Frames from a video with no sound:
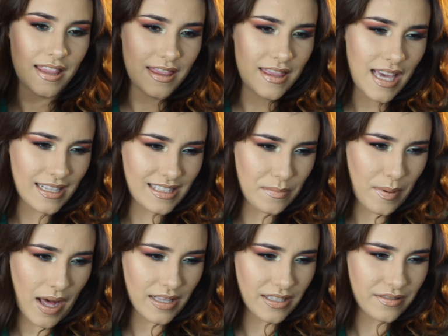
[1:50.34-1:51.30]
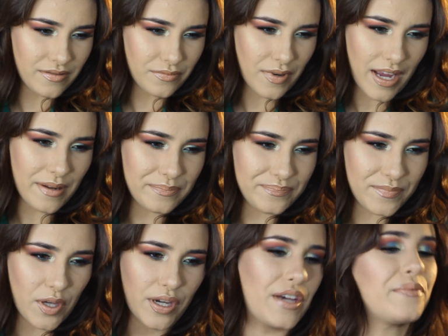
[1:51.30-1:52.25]
That's the palette, right?
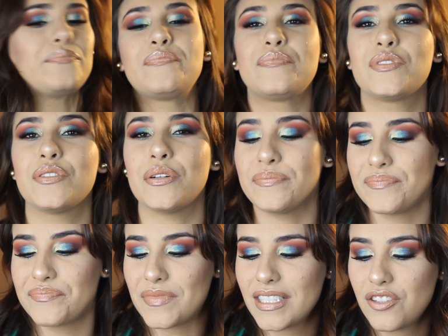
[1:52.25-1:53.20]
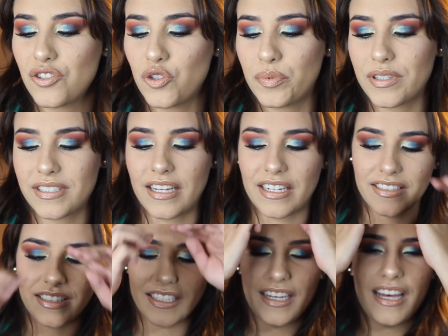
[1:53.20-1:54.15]
Okay, so this is super
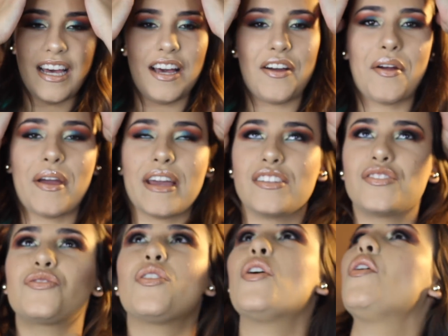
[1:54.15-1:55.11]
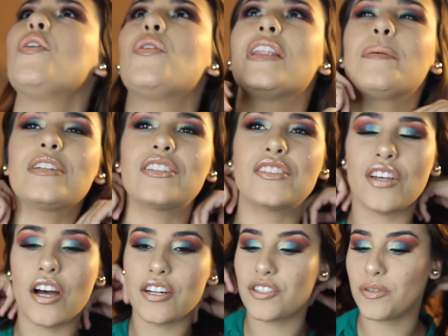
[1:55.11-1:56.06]
exciting. All right, so let me just
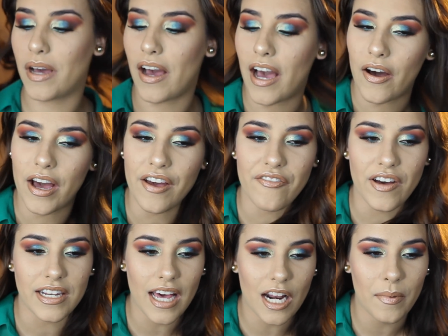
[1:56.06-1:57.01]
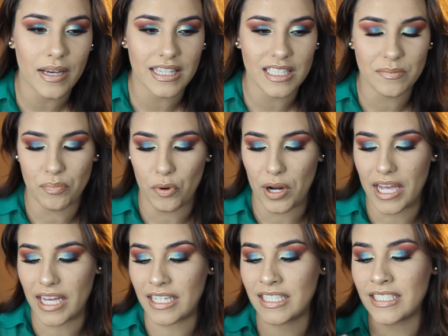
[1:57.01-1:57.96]
talk to you about how I found out about this
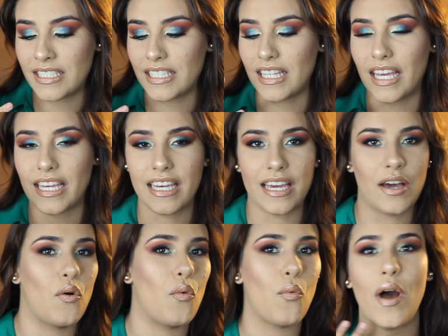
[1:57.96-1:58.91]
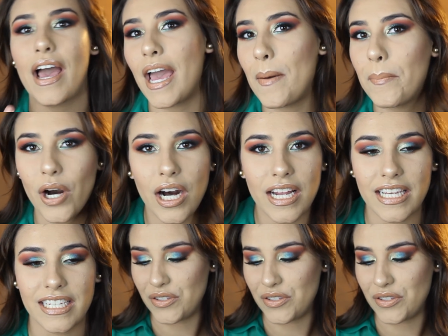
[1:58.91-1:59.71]
brand, like why I bought it.